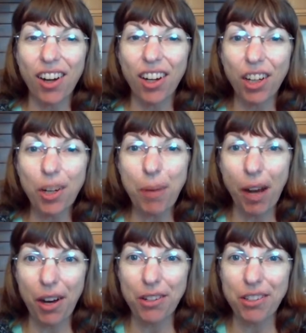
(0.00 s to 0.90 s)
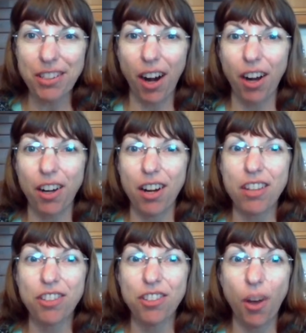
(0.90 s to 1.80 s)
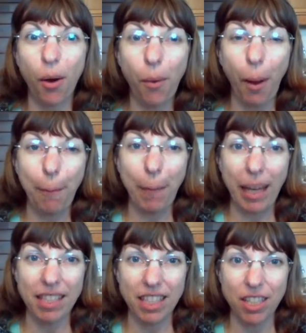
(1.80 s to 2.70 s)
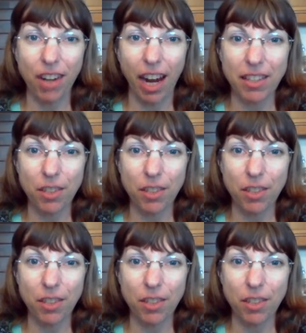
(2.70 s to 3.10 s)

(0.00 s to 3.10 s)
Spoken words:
her posts are so amazing, you guys.